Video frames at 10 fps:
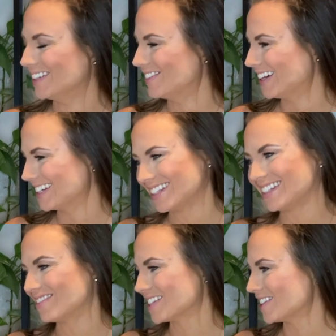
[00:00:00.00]
because
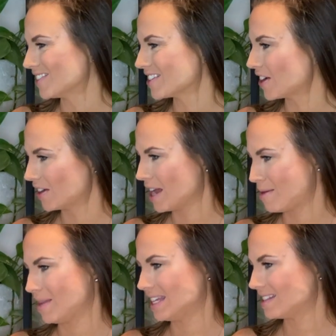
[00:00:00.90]
the results are
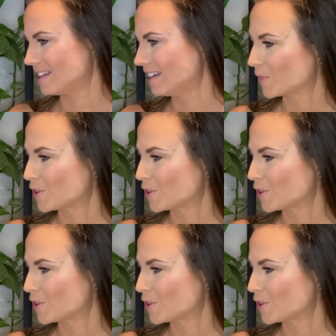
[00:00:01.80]
amazing.